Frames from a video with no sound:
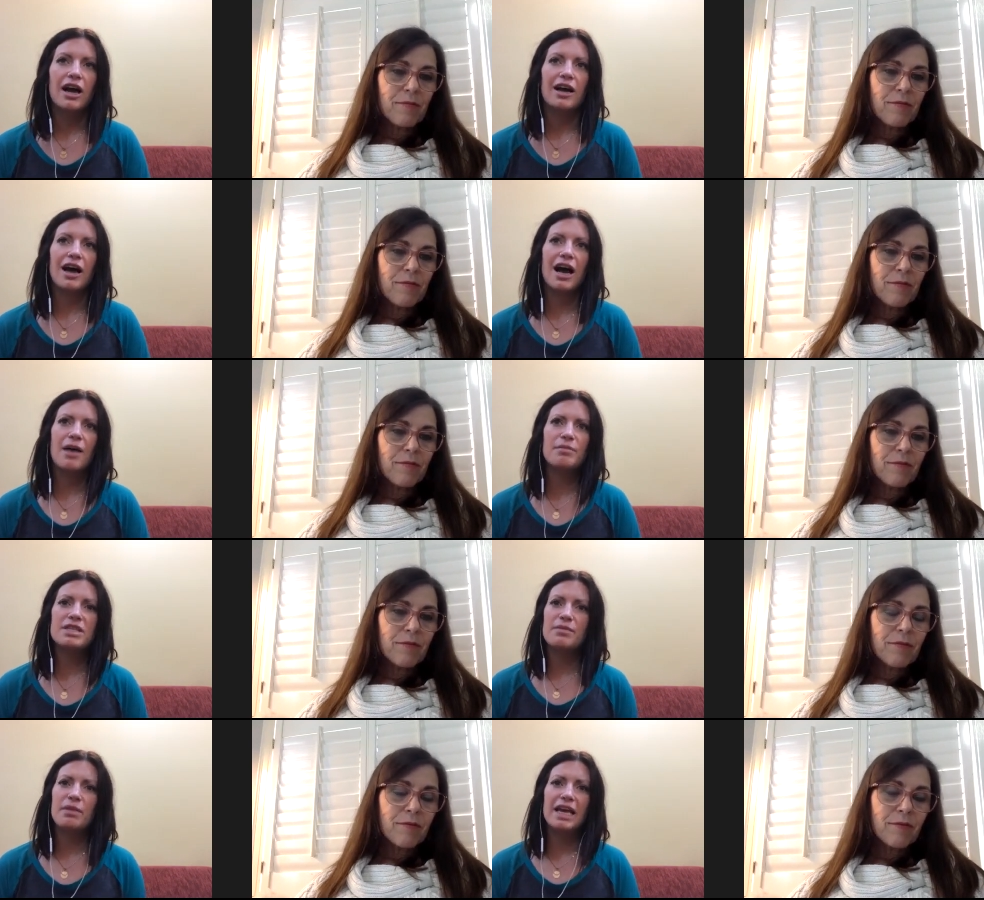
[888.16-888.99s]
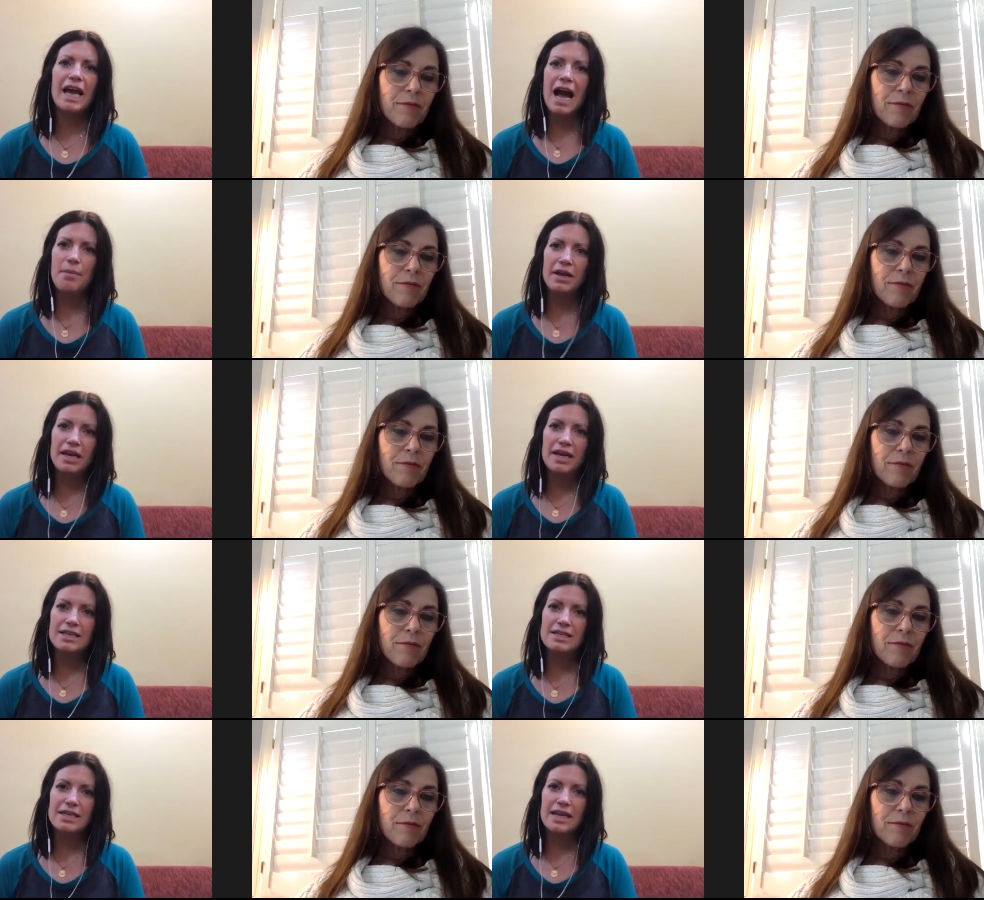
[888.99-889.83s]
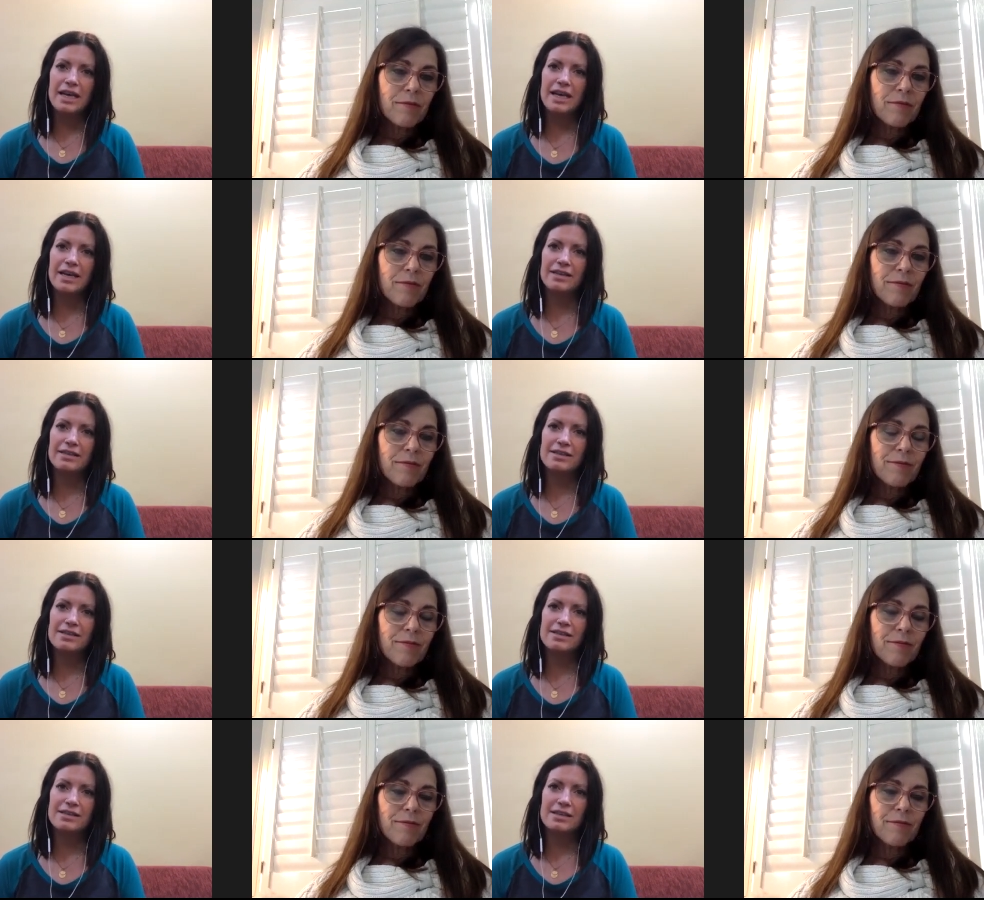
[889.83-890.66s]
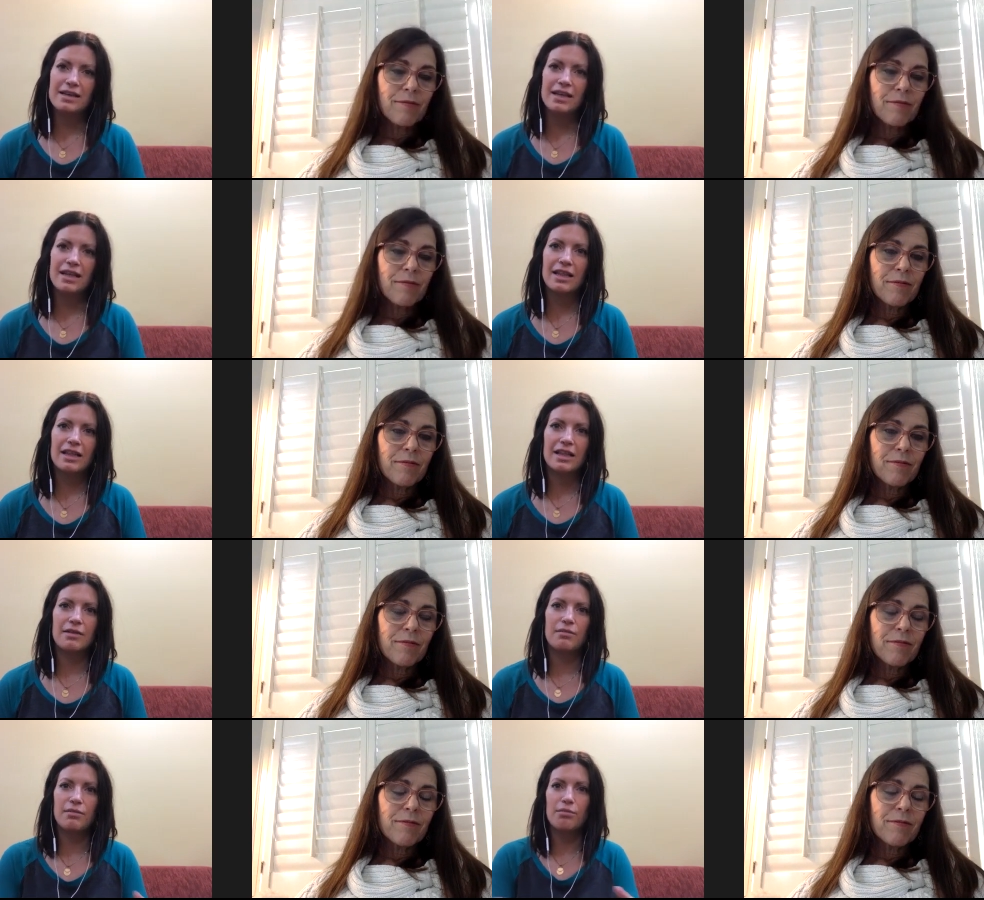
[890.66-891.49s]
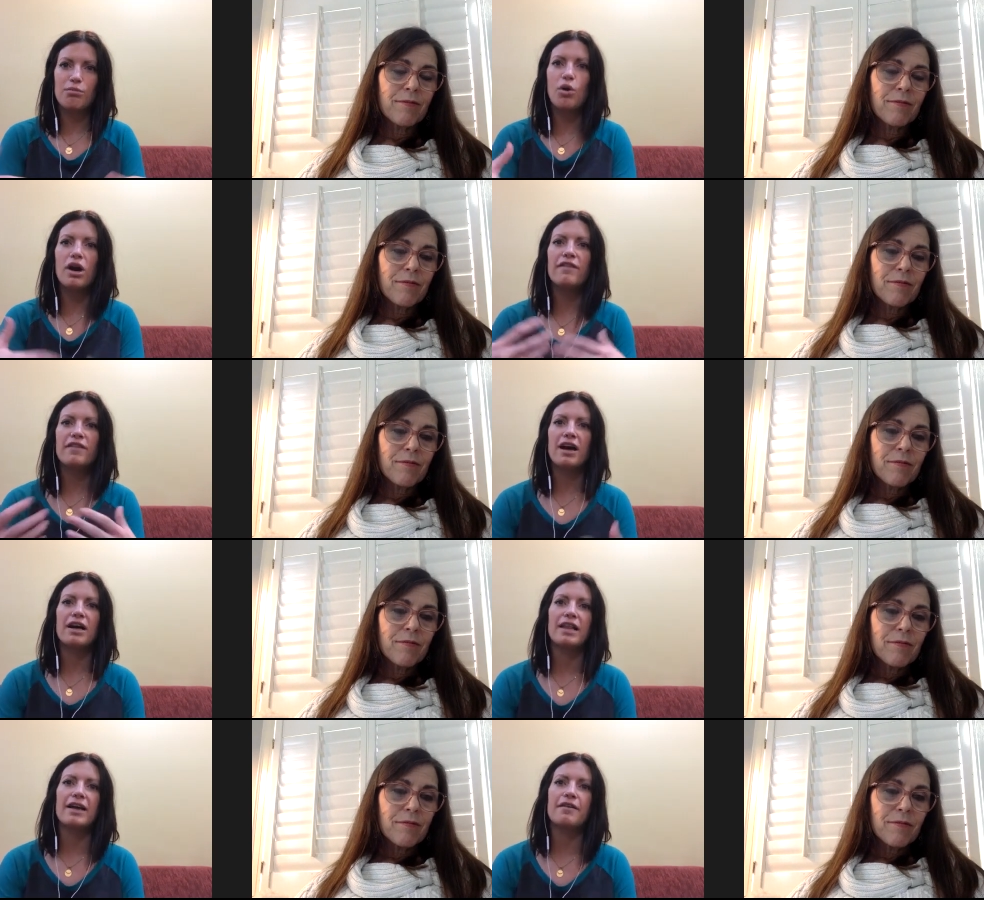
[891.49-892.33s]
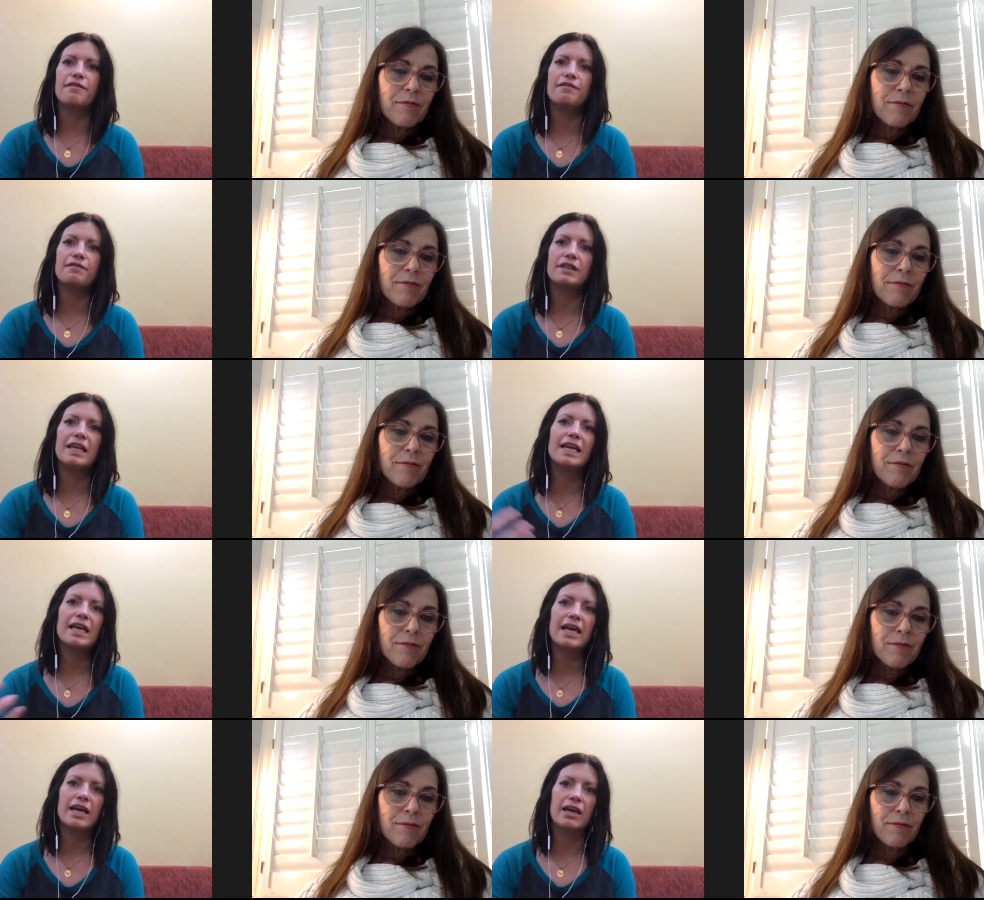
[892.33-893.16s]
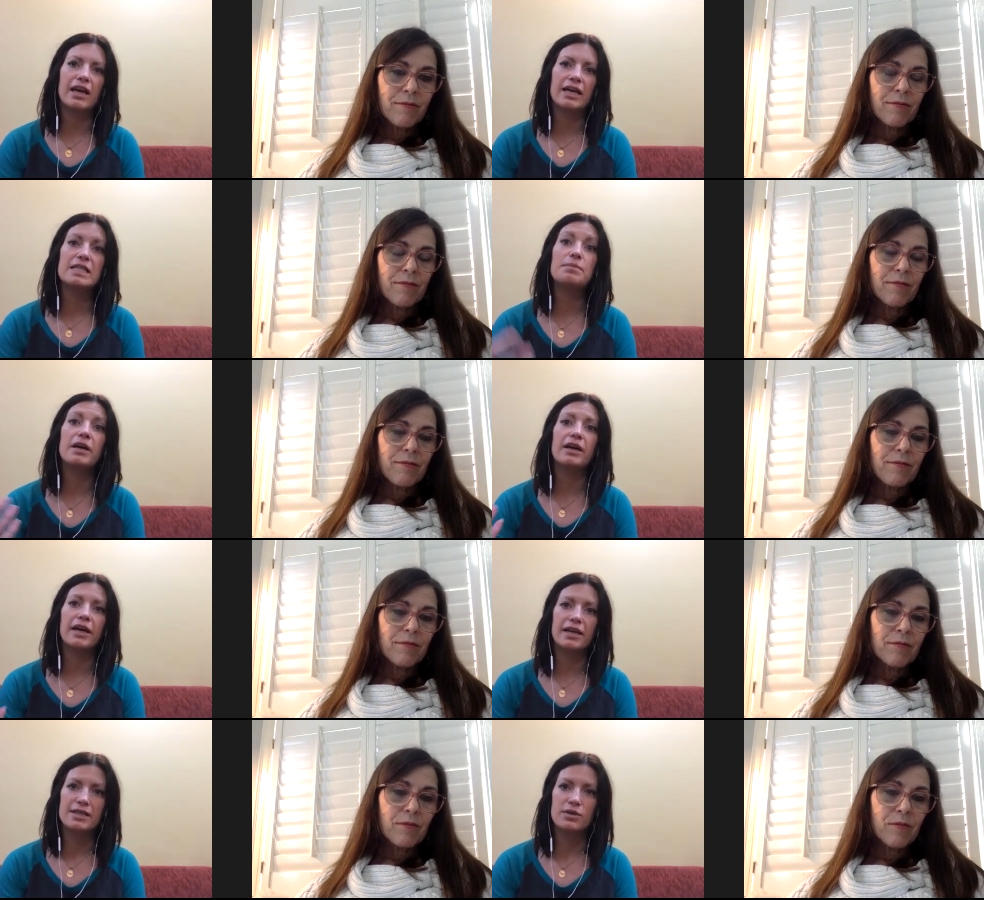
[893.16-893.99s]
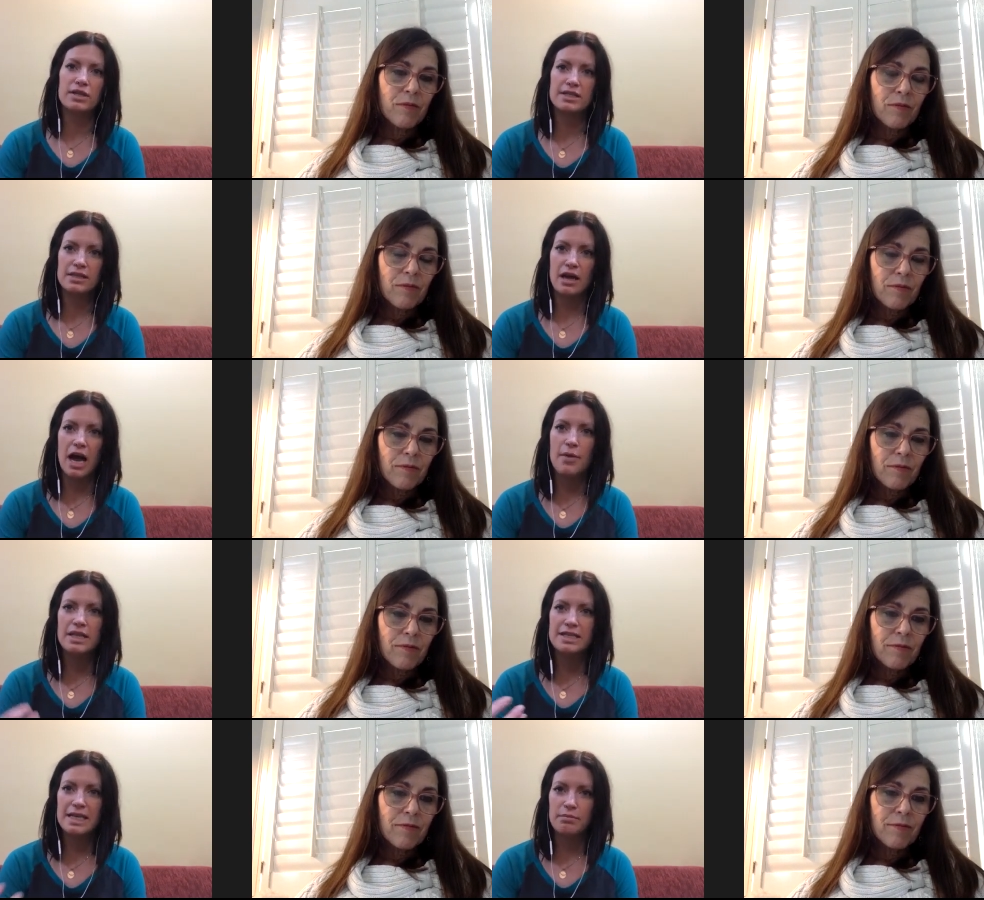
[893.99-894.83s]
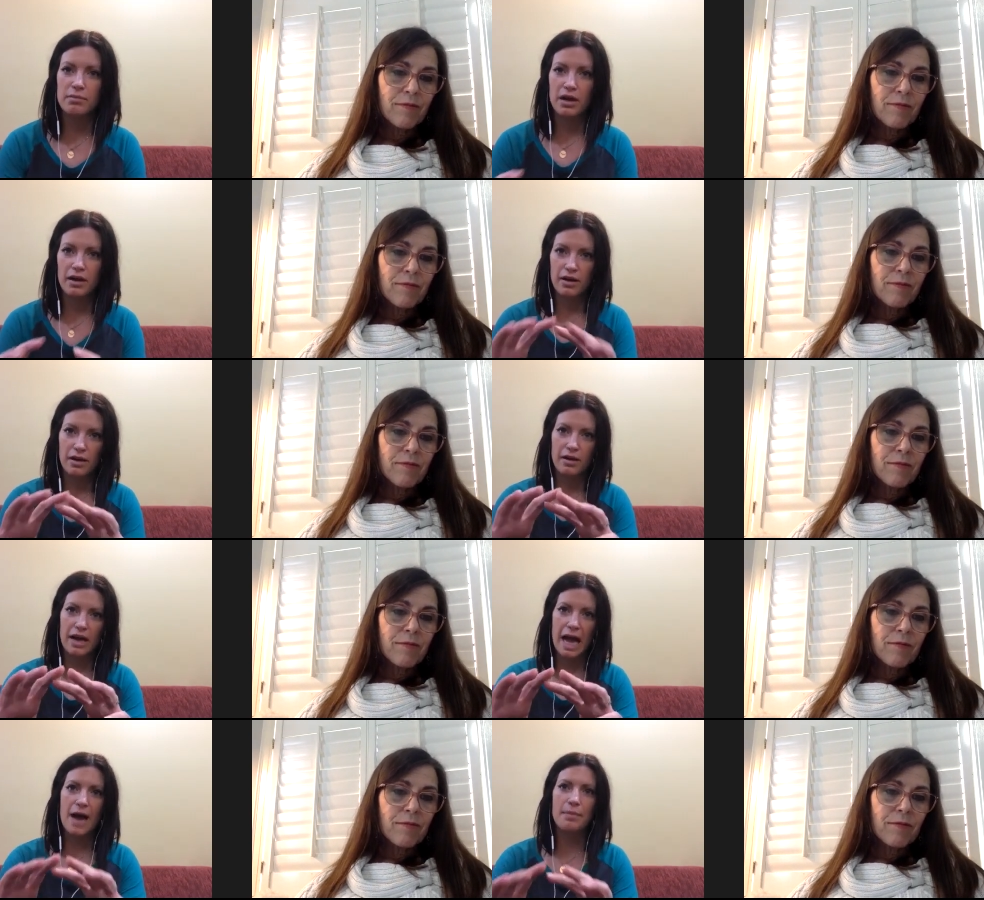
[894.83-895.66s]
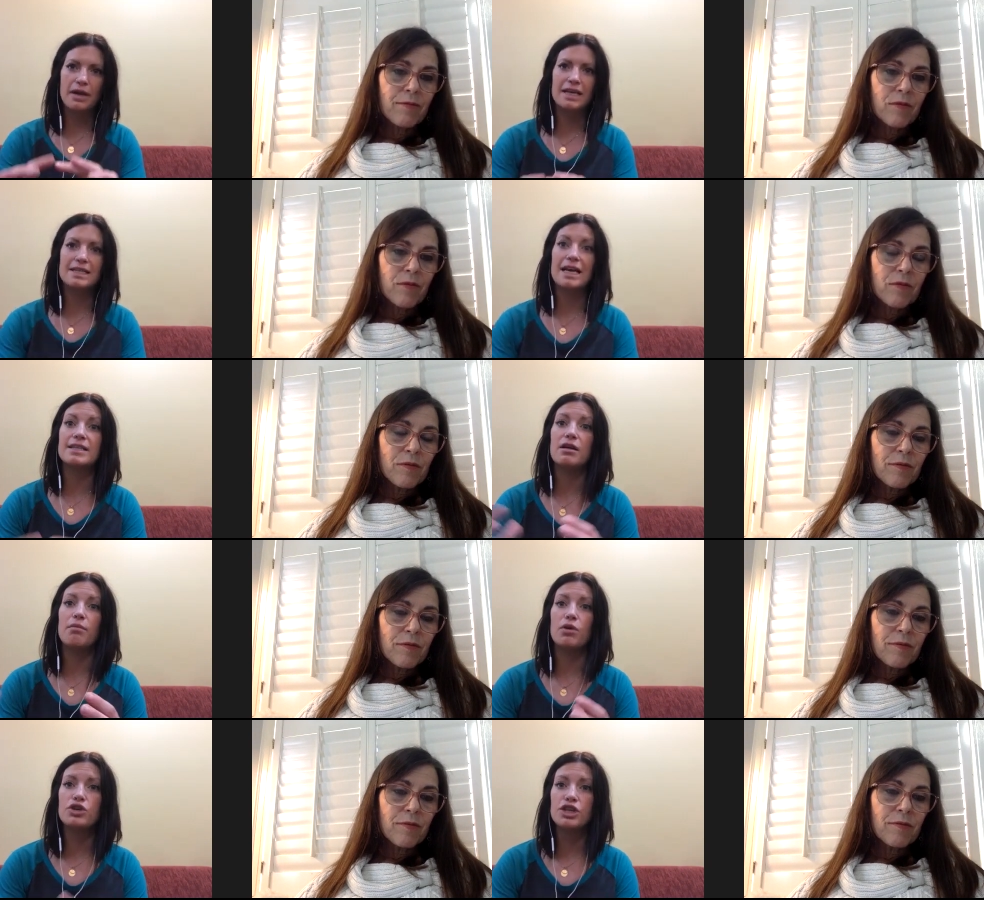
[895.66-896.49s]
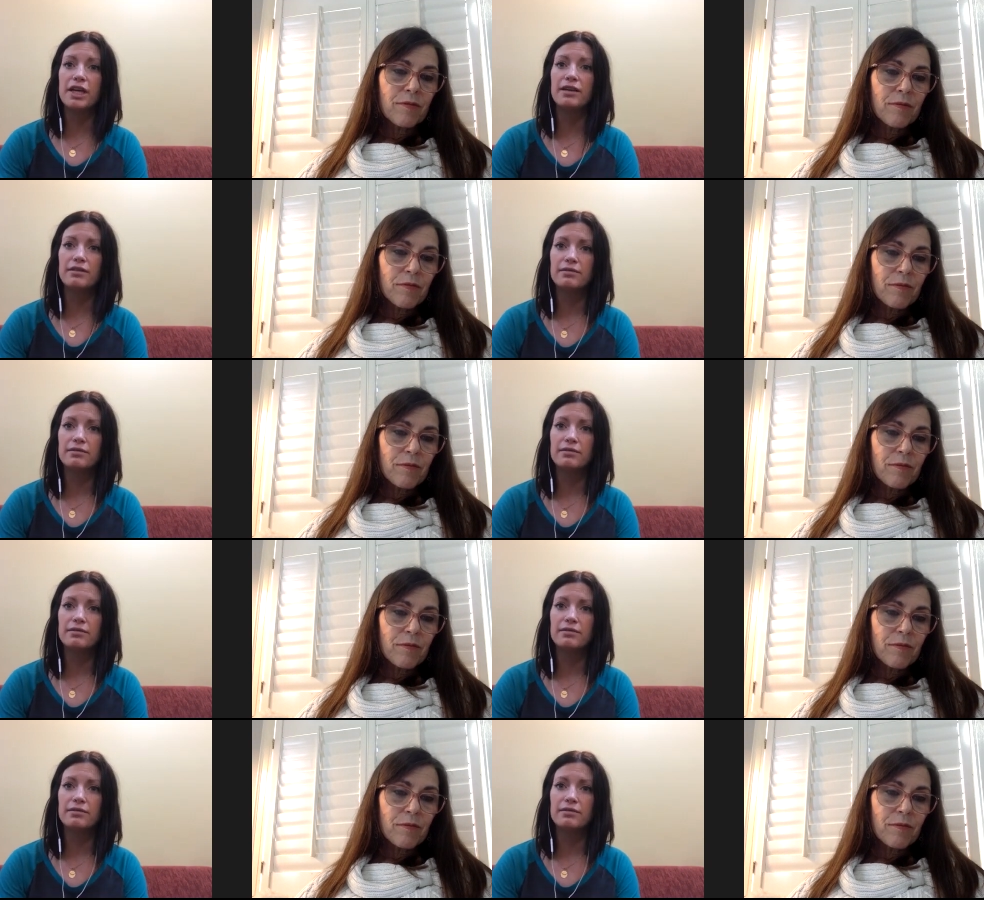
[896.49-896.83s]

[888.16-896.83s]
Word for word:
Speaker 1: Um, to me, happiness is more of a like fleeting experience. So it's, I would deem happiness as an emotion,